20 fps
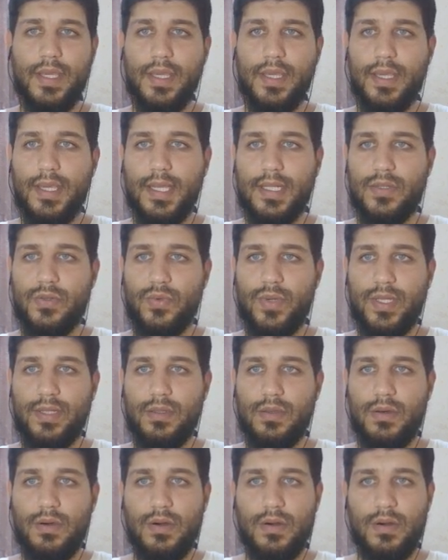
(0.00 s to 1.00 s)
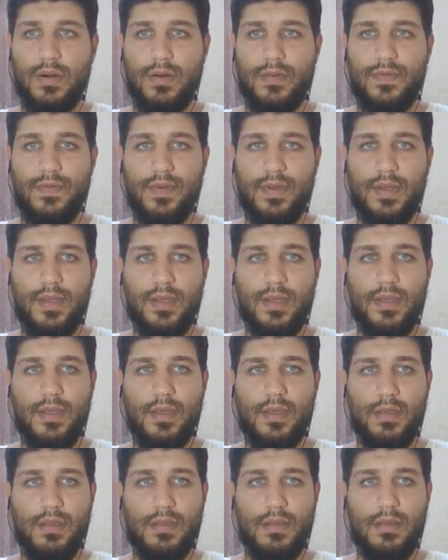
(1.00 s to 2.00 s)
get rid of,
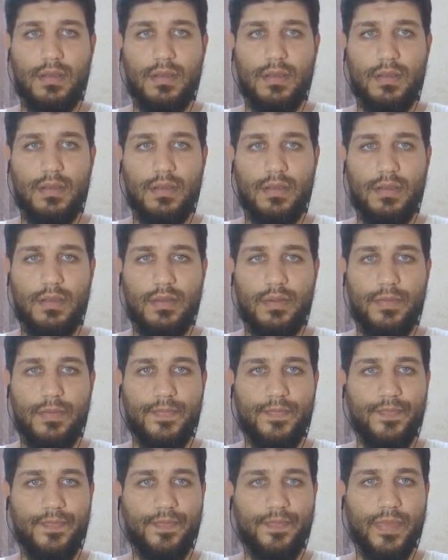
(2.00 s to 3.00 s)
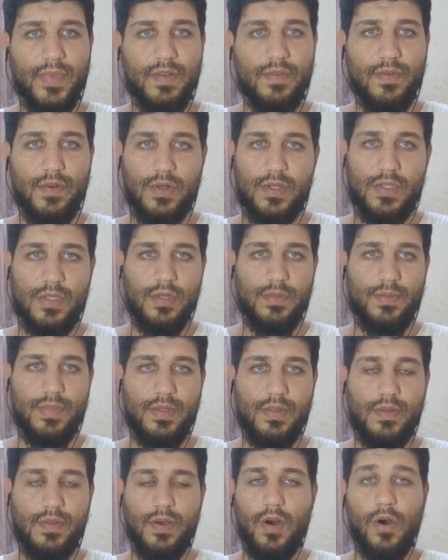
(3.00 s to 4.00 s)
for example,
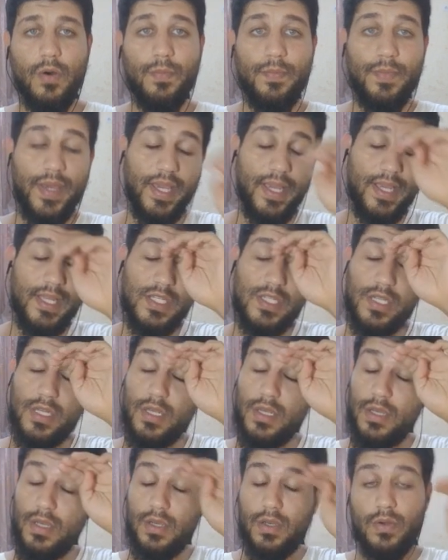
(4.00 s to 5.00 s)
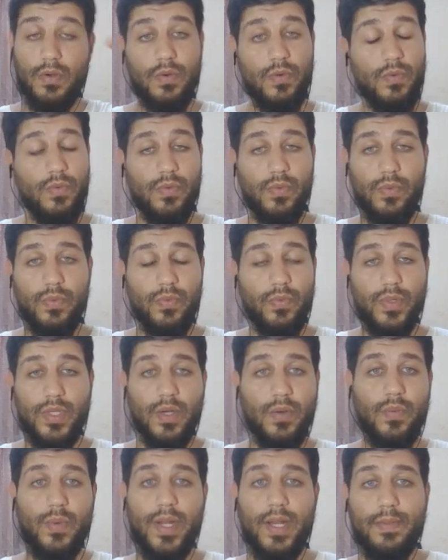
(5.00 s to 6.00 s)
the homepage. We
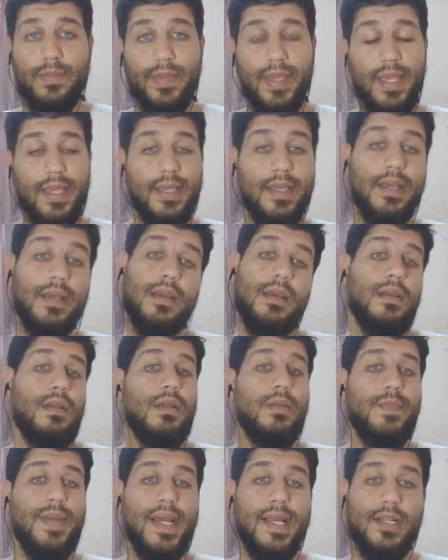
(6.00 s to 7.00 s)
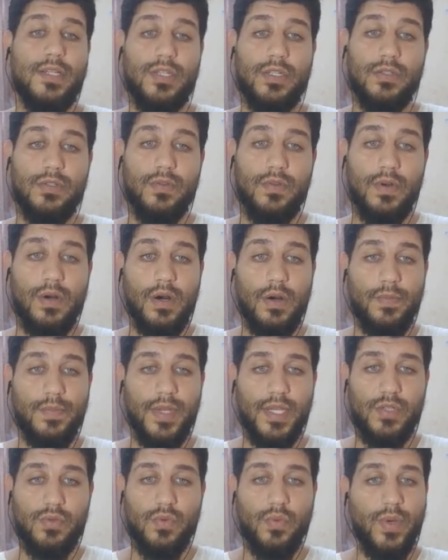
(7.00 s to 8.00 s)
don't want to make comparison to the
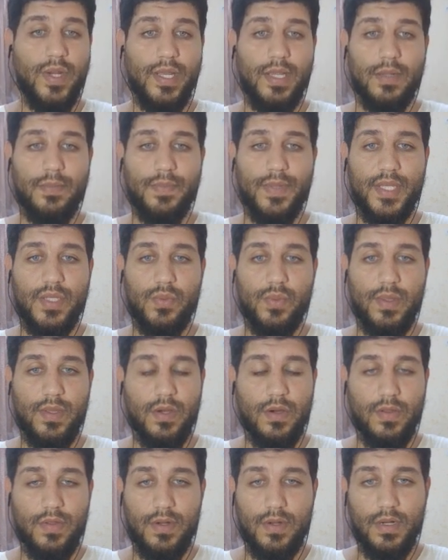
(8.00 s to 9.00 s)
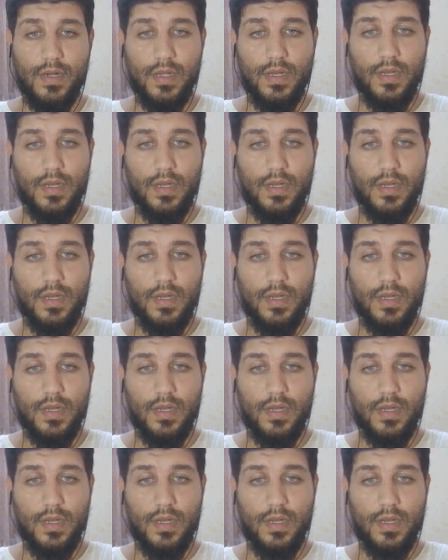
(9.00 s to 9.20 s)
homepage. We want to compete with the other